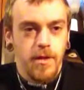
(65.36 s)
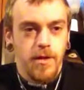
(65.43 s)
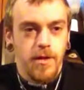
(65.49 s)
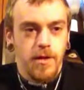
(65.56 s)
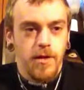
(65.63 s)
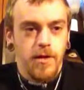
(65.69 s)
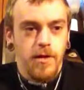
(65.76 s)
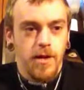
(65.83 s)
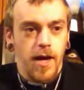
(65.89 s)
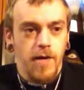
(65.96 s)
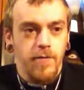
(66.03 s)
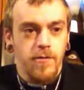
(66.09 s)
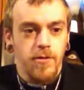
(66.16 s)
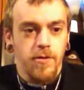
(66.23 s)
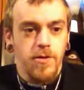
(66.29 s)

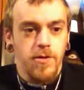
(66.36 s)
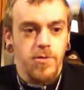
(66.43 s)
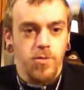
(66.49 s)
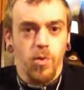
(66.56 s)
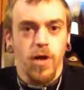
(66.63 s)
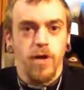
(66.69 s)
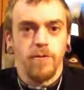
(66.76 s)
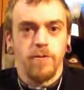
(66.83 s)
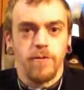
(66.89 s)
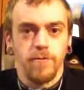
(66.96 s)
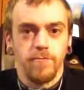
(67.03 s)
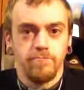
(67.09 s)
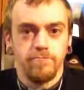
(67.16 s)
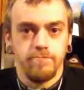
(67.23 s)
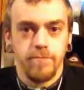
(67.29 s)
after his wife
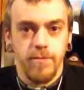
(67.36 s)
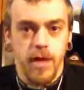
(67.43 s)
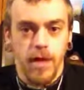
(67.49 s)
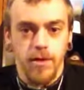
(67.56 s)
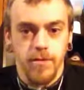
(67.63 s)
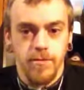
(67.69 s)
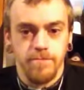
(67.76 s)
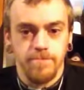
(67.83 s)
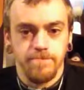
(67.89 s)
dies.